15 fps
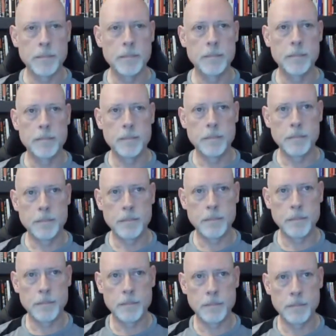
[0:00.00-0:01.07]

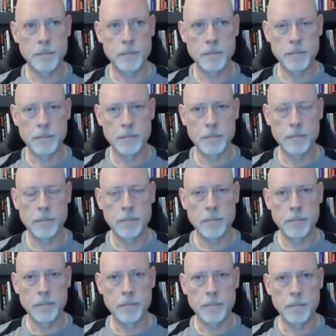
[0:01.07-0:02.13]

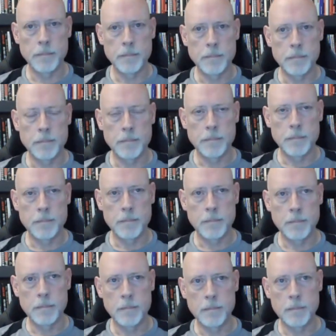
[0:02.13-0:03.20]

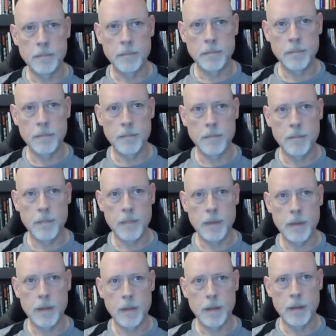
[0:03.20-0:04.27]

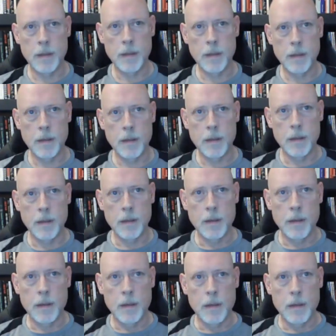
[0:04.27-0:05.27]
No words are spoken by the person on screen.